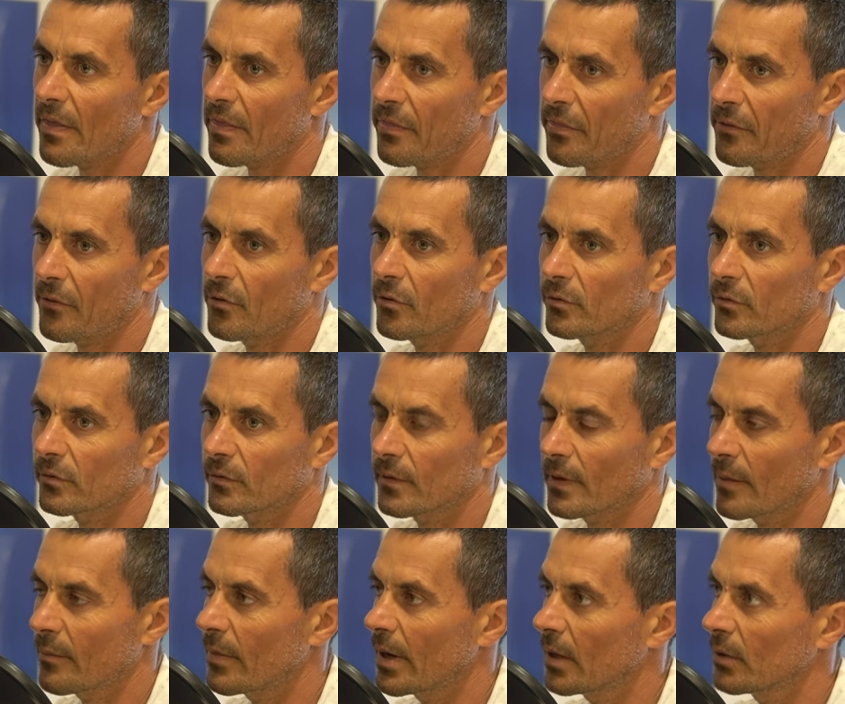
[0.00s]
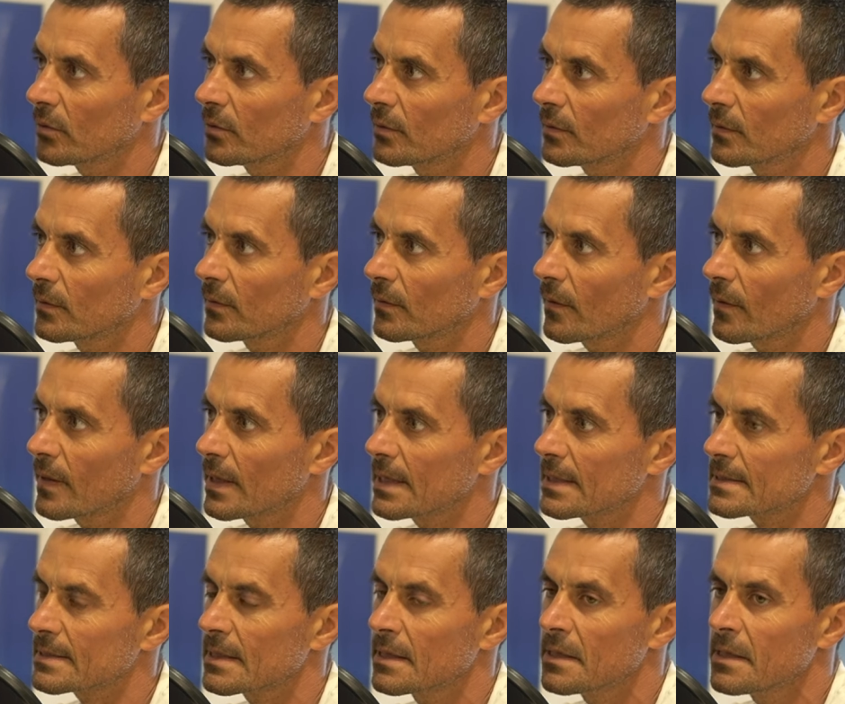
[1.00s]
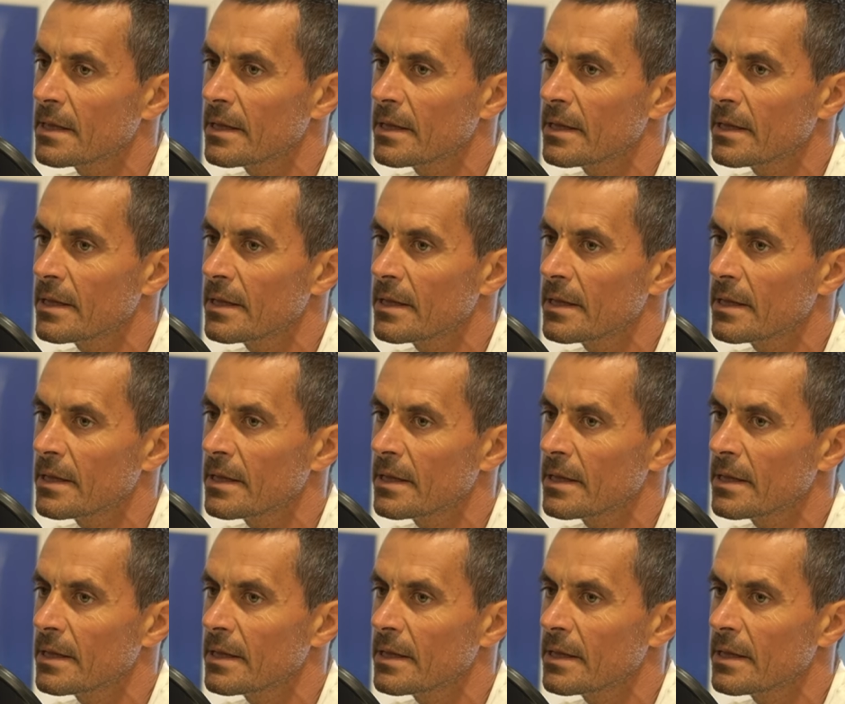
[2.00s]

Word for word: thought about this.